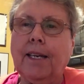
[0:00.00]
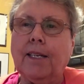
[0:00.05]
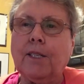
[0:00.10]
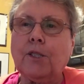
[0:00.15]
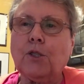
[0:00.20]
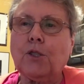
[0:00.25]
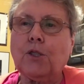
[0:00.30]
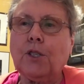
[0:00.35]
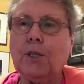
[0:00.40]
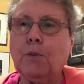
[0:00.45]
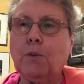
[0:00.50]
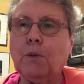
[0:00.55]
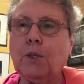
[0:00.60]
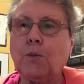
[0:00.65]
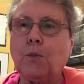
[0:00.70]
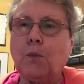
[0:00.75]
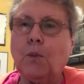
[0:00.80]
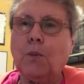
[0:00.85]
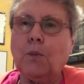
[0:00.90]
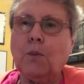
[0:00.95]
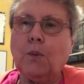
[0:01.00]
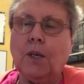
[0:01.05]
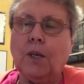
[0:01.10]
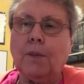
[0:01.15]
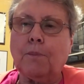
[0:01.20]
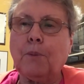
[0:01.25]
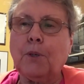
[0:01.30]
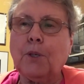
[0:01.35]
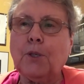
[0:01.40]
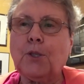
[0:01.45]
and she was a
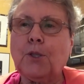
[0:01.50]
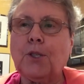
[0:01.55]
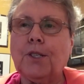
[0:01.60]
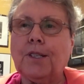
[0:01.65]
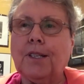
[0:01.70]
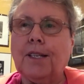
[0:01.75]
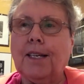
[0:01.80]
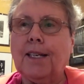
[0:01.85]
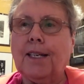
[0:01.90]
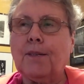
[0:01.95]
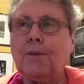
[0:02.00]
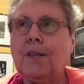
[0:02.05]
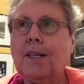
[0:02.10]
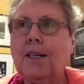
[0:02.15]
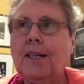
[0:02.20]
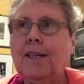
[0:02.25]
person that